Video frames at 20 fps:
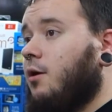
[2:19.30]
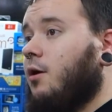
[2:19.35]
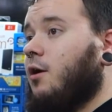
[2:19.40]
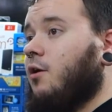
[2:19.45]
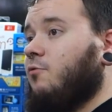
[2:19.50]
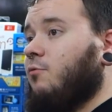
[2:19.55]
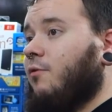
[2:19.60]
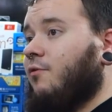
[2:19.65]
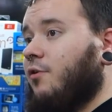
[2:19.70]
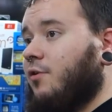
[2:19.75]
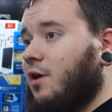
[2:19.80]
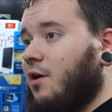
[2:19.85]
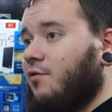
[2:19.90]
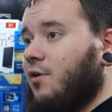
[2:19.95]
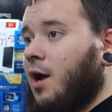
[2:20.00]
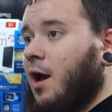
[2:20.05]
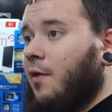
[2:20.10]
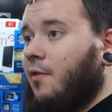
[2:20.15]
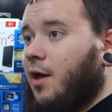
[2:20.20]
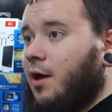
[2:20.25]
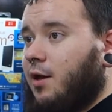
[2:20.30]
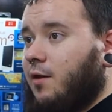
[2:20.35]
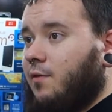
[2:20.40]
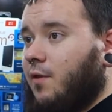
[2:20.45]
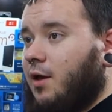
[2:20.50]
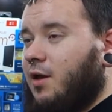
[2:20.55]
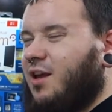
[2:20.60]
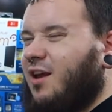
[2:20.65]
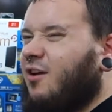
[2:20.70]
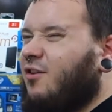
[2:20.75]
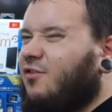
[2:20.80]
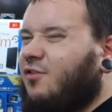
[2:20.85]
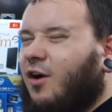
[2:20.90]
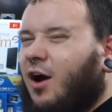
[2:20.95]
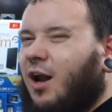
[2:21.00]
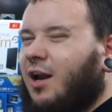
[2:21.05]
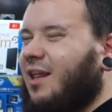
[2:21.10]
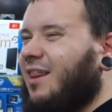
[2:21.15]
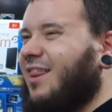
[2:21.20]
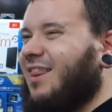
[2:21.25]
Because we've only ever had that in, you still
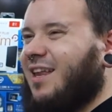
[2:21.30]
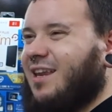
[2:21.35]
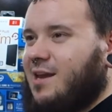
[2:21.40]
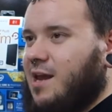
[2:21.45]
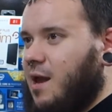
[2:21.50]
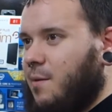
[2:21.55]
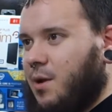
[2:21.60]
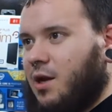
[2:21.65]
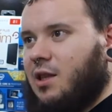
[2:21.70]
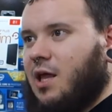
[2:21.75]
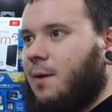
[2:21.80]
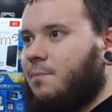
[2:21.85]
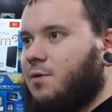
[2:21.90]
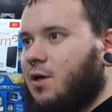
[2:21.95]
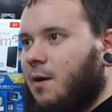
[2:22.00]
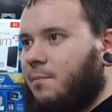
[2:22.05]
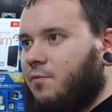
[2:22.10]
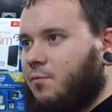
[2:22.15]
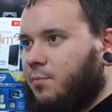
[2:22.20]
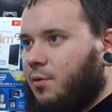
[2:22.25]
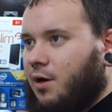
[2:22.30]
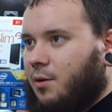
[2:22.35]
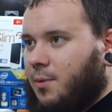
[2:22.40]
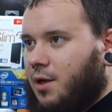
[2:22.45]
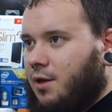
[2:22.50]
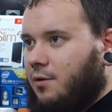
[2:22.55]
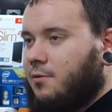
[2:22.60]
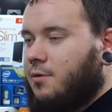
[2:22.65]
got it in thin gaming laptops, but I mean...